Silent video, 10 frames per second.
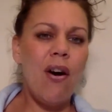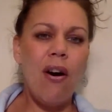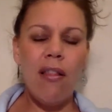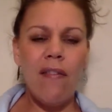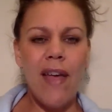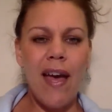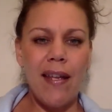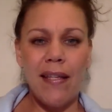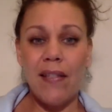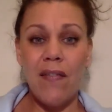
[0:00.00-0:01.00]
all of that
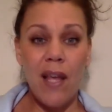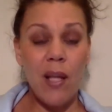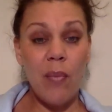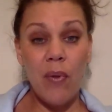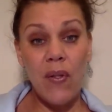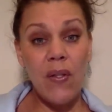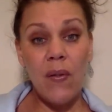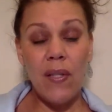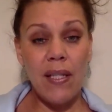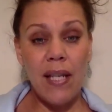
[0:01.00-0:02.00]
is available as soon
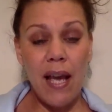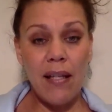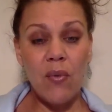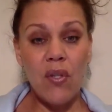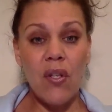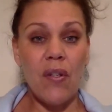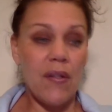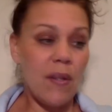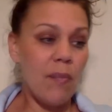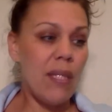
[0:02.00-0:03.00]
as the tax return is
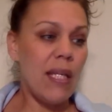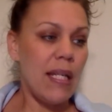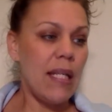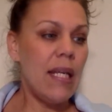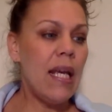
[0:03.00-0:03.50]
completed.